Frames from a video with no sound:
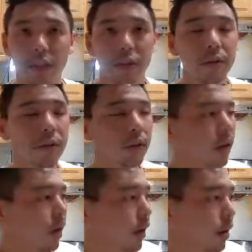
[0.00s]
So
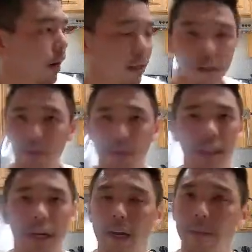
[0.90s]
I love doing
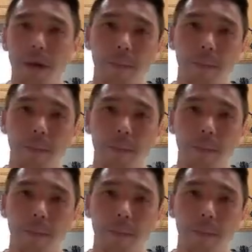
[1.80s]
that.